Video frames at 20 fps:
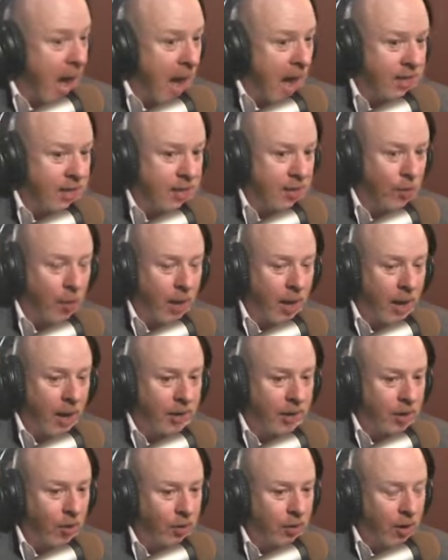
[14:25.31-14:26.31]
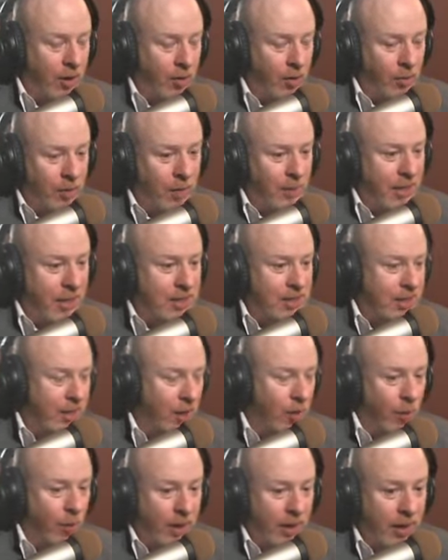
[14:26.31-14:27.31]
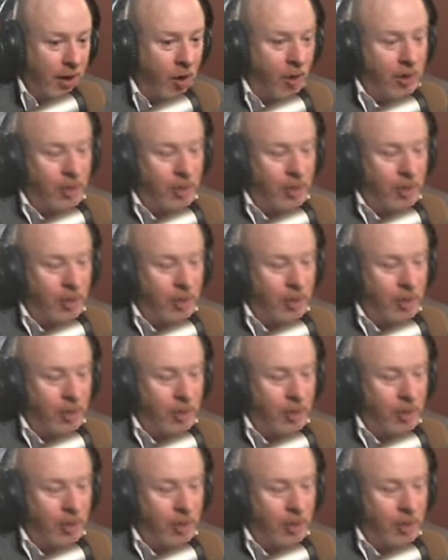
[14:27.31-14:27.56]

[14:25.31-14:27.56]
And I said, well, I don't know. Let me ask another way.